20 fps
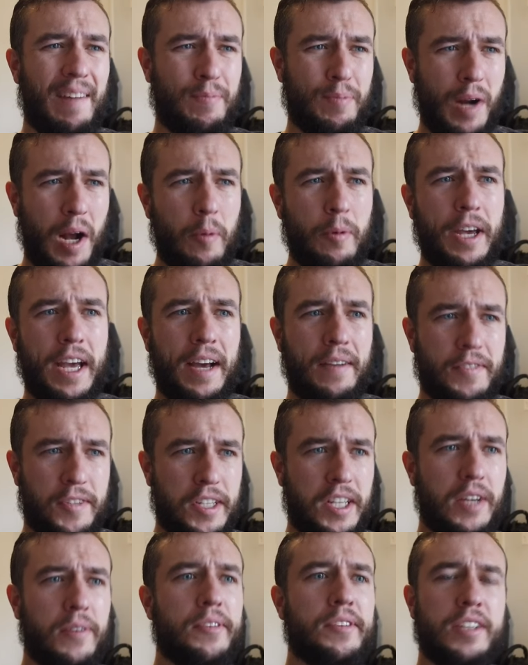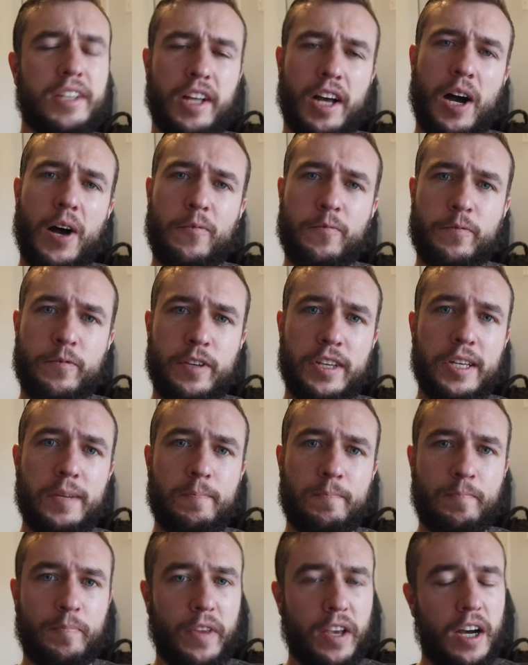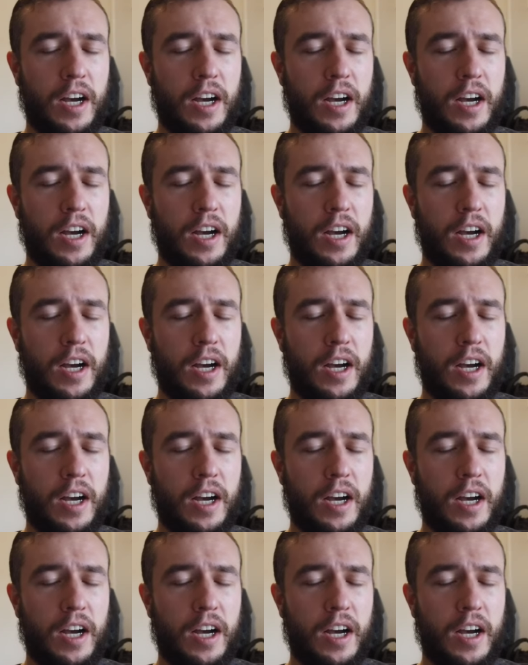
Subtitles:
probably have to give it to the Humvee,